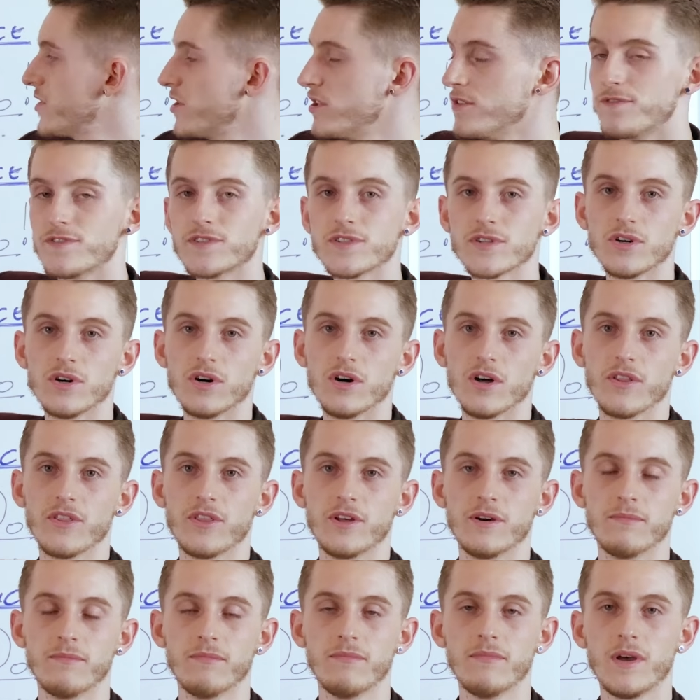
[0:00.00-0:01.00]
you've taught
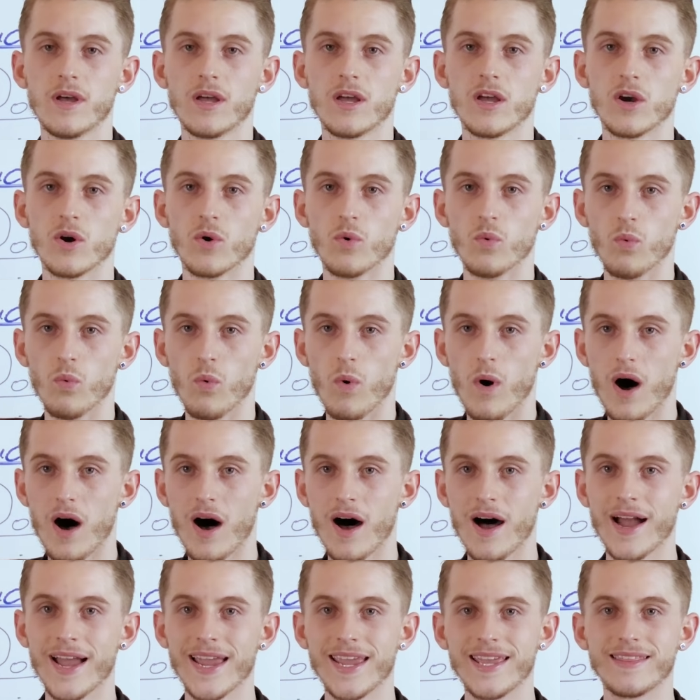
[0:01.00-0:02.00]
them
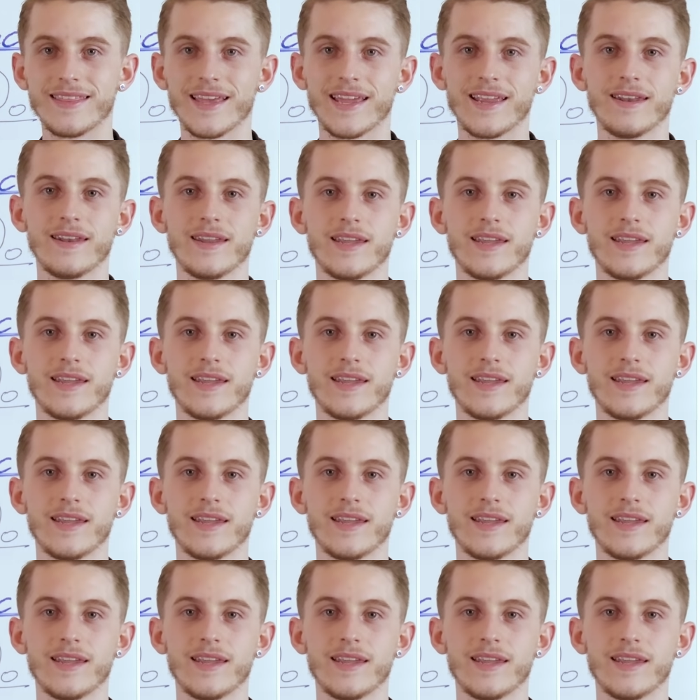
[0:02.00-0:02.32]
why they